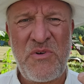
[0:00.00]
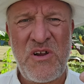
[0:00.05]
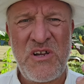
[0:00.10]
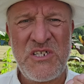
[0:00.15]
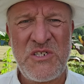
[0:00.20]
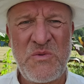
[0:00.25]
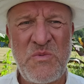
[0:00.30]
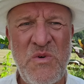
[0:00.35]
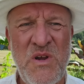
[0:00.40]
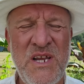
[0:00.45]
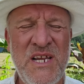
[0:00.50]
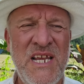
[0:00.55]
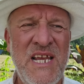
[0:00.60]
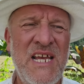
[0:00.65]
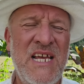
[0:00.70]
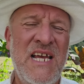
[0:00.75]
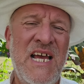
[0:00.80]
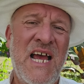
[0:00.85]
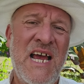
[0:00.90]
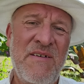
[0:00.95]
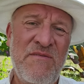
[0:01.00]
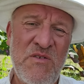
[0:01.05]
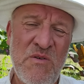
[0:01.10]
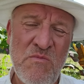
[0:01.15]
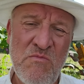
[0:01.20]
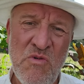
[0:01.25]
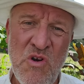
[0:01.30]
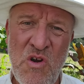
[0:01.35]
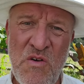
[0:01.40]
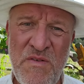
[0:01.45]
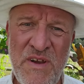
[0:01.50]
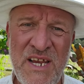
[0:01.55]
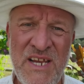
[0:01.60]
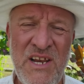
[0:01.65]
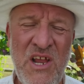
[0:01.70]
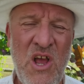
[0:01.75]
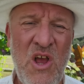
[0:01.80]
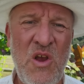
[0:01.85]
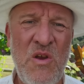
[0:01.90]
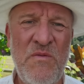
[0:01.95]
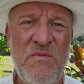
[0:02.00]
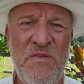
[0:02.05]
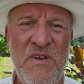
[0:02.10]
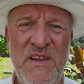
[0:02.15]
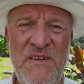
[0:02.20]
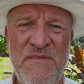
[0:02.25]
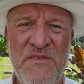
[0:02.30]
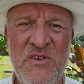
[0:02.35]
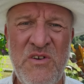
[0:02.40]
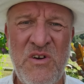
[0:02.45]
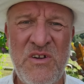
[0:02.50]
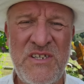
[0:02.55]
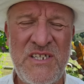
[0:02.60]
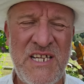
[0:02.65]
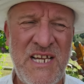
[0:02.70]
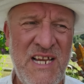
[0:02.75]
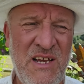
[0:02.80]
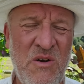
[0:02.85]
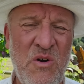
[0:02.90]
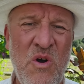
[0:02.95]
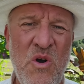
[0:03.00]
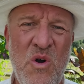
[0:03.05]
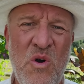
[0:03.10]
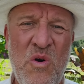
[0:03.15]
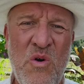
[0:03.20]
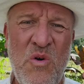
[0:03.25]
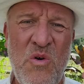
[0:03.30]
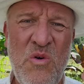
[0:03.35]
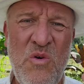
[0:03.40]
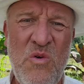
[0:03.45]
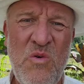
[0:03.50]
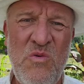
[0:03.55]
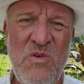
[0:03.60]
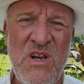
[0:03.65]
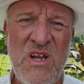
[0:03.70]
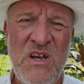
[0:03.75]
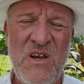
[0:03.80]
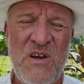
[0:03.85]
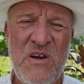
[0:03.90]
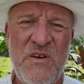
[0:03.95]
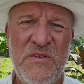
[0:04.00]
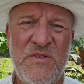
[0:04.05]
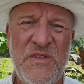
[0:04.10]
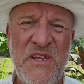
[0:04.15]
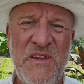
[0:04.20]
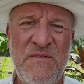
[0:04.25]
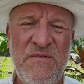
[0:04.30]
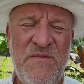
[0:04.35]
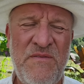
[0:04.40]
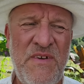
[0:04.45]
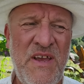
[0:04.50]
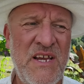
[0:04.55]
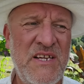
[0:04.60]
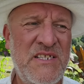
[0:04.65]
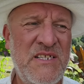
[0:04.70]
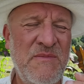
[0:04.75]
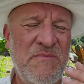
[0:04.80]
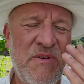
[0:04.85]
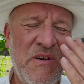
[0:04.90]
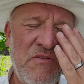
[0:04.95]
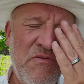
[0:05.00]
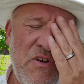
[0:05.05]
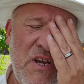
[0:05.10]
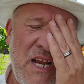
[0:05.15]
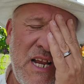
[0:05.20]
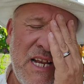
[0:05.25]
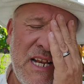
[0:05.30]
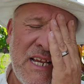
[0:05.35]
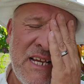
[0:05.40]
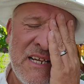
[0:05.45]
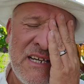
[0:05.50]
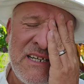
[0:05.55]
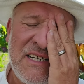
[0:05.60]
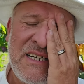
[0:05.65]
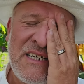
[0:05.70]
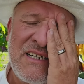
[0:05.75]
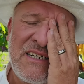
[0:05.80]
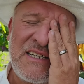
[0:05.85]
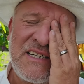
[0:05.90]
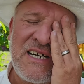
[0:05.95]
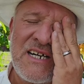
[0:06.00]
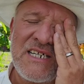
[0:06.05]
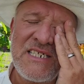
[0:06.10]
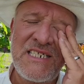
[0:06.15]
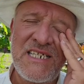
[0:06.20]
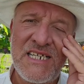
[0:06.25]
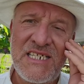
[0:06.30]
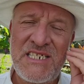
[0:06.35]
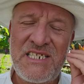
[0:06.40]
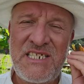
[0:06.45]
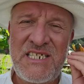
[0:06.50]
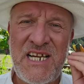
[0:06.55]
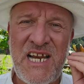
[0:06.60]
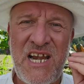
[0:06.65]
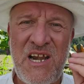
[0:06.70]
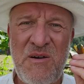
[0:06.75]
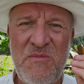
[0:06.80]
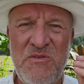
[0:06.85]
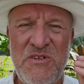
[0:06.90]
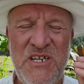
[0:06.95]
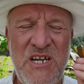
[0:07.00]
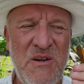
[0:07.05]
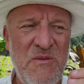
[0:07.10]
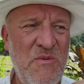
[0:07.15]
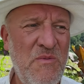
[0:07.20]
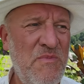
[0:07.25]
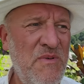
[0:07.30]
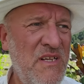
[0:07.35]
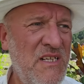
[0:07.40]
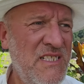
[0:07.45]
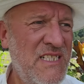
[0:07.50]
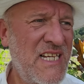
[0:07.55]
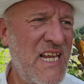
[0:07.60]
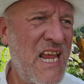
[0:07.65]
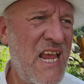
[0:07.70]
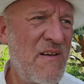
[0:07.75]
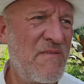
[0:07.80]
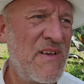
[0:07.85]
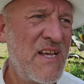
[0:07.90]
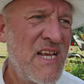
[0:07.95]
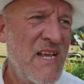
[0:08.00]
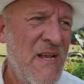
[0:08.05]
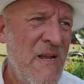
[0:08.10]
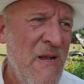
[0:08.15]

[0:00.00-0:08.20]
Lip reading: branch work and remove it, and hopefully you've got out all of the infection. But really, it's a terrible, terrible plant to have.